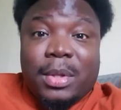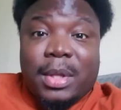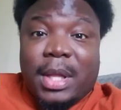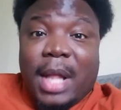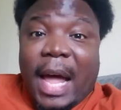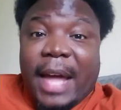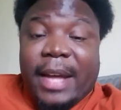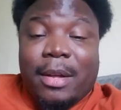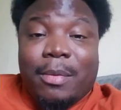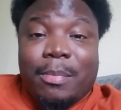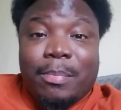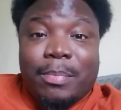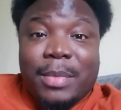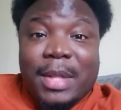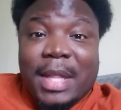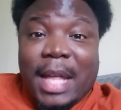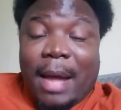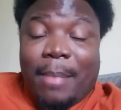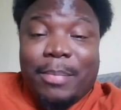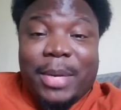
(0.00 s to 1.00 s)
like him
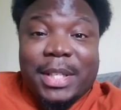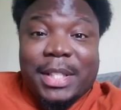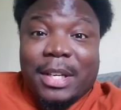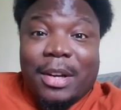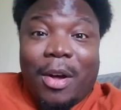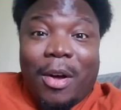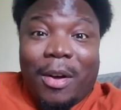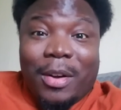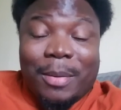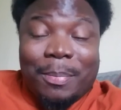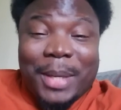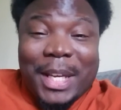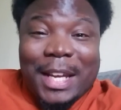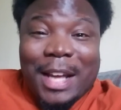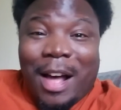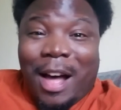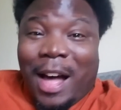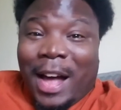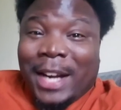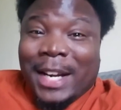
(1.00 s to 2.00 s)
that much at all, to be
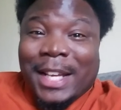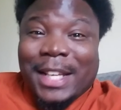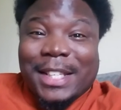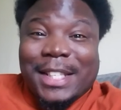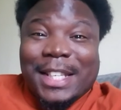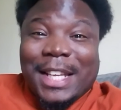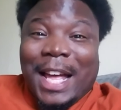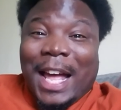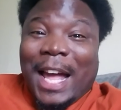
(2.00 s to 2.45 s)
honest.